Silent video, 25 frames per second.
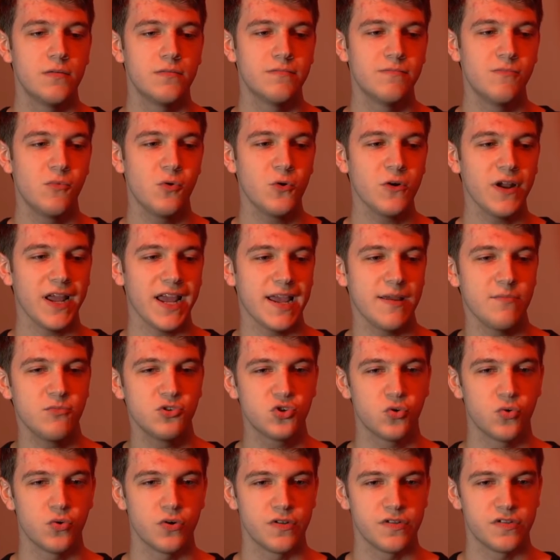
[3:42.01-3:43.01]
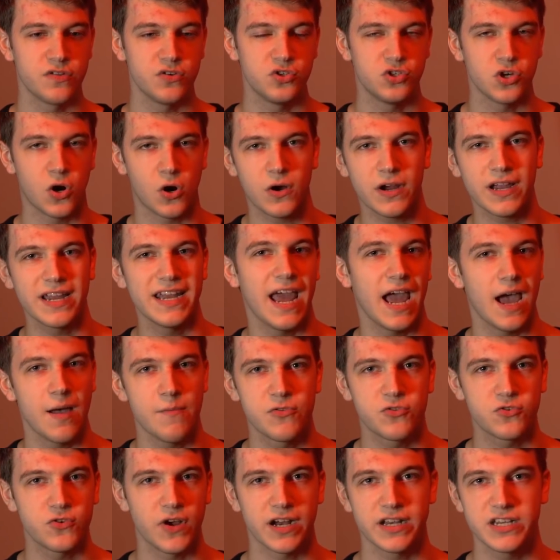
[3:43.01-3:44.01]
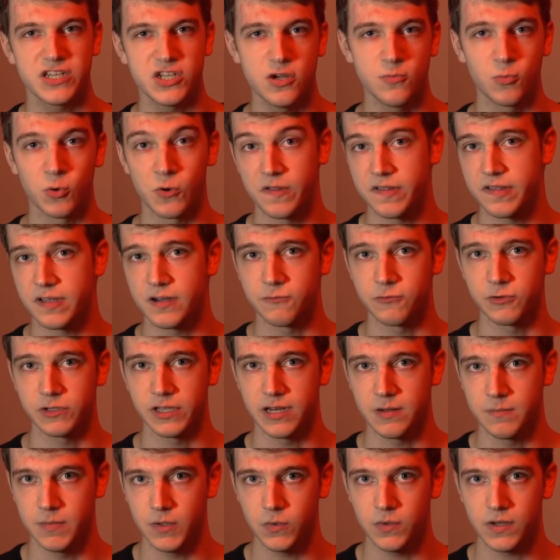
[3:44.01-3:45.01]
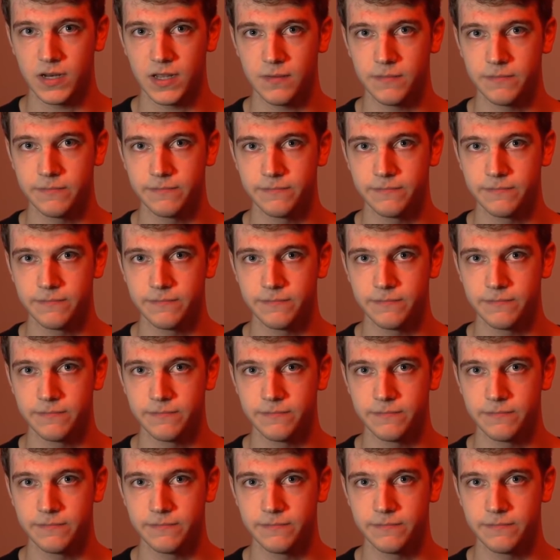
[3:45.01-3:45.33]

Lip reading: more aimed towards dark and abstract humor instead of relatability.